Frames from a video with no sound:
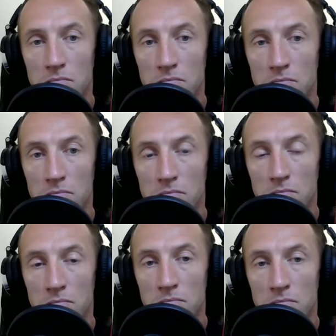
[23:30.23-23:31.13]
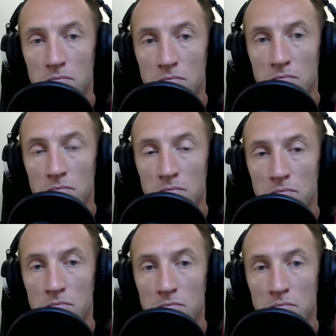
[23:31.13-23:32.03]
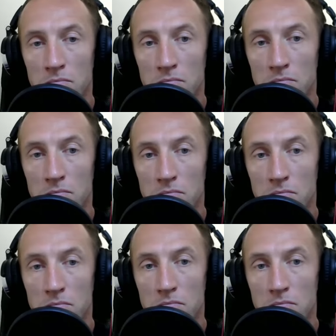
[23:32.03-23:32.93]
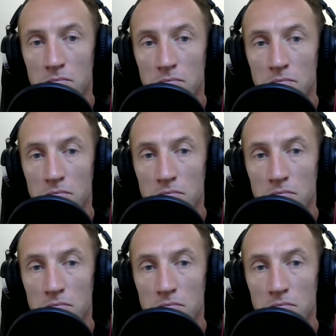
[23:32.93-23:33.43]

[no speech]